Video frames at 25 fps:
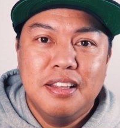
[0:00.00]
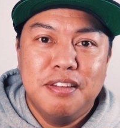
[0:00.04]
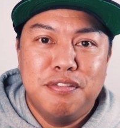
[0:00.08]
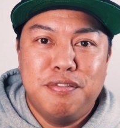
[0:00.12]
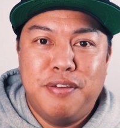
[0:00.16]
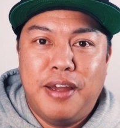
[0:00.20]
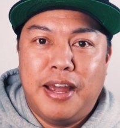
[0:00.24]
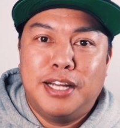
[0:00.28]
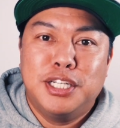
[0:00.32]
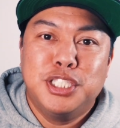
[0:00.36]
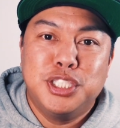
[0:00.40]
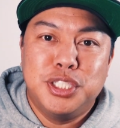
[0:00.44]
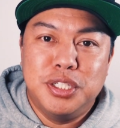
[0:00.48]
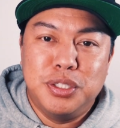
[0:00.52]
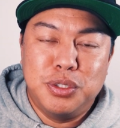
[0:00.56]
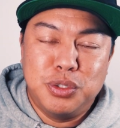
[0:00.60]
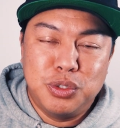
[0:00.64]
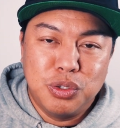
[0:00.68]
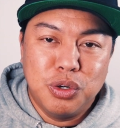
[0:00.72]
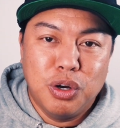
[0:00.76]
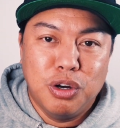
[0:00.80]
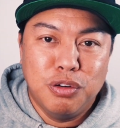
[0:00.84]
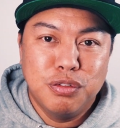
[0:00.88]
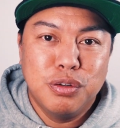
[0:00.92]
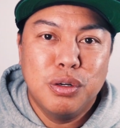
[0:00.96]
fashion or
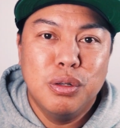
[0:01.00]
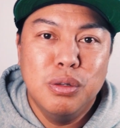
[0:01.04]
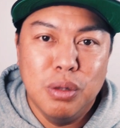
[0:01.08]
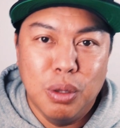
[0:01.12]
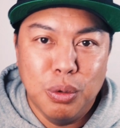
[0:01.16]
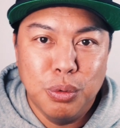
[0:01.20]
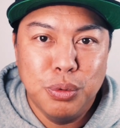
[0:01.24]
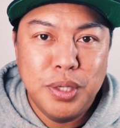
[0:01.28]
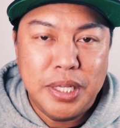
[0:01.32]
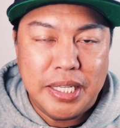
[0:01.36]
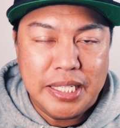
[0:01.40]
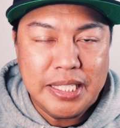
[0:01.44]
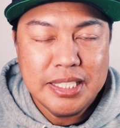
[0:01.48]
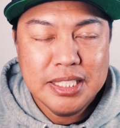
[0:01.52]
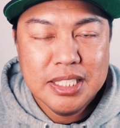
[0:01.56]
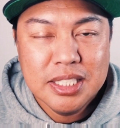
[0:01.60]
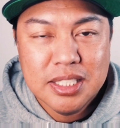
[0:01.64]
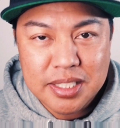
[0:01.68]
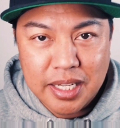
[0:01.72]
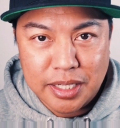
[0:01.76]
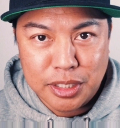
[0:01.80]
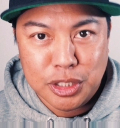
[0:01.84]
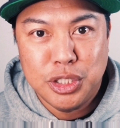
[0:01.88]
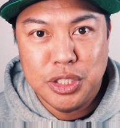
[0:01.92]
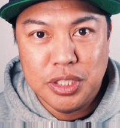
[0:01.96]
golf clothing
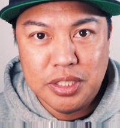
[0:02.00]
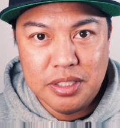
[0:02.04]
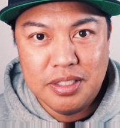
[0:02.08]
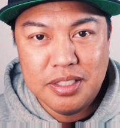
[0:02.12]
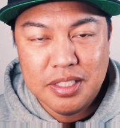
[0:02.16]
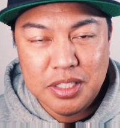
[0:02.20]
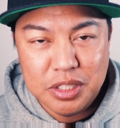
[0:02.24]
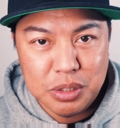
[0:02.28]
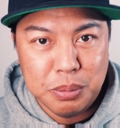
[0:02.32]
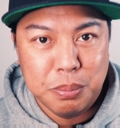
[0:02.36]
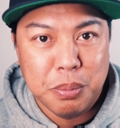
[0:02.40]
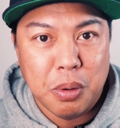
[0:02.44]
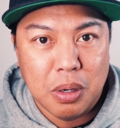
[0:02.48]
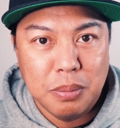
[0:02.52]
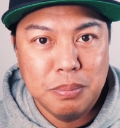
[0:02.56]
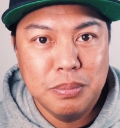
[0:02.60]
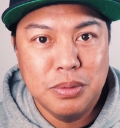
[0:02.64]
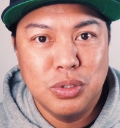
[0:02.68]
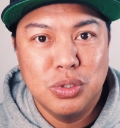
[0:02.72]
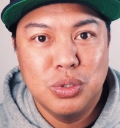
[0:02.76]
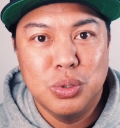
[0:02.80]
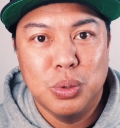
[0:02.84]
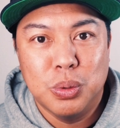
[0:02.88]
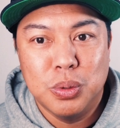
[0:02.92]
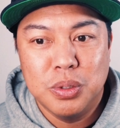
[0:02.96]
section in
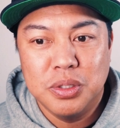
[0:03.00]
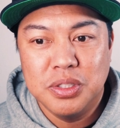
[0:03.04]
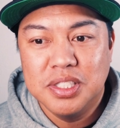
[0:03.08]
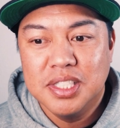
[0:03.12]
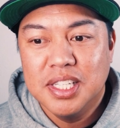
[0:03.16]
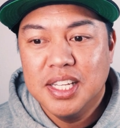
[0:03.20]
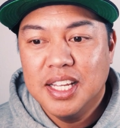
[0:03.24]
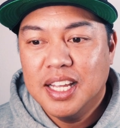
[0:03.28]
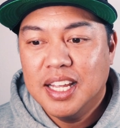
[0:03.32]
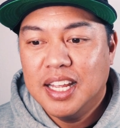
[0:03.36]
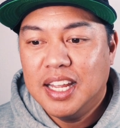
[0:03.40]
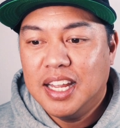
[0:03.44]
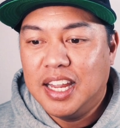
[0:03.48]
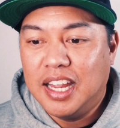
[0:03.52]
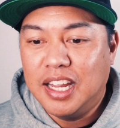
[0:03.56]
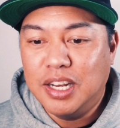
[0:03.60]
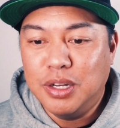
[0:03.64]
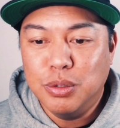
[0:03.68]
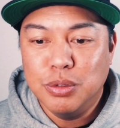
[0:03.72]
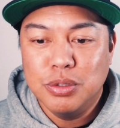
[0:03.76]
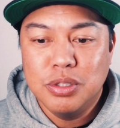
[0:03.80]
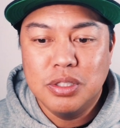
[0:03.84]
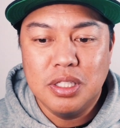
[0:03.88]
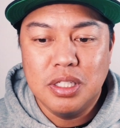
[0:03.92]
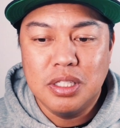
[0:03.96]
department stores, and
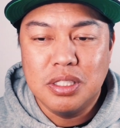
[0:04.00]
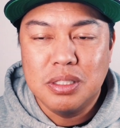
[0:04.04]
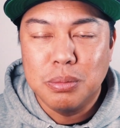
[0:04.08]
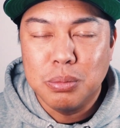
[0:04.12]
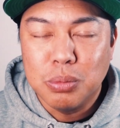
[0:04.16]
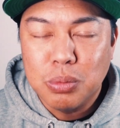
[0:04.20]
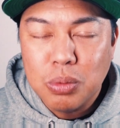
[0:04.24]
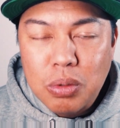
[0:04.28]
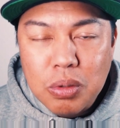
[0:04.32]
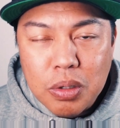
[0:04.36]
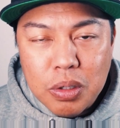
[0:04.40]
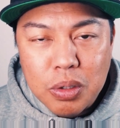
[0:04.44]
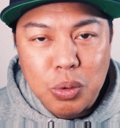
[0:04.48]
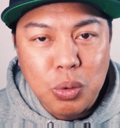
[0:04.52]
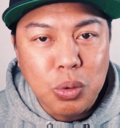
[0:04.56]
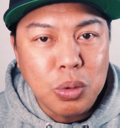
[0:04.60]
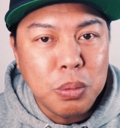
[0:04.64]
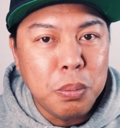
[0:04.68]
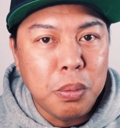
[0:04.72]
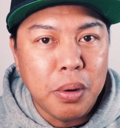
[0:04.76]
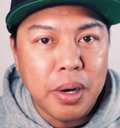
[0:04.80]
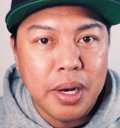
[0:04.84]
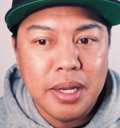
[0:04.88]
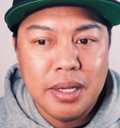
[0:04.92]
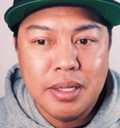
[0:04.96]
you'll see some really cool
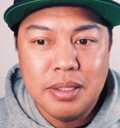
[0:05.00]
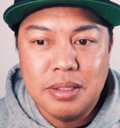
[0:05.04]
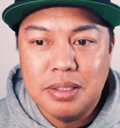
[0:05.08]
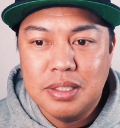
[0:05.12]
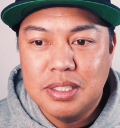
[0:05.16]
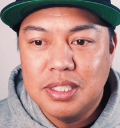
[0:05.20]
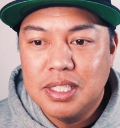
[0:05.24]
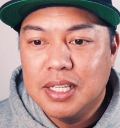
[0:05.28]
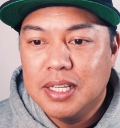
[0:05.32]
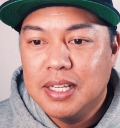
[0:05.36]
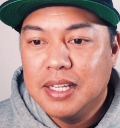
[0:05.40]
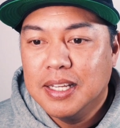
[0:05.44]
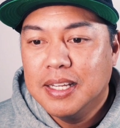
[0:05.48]
brands.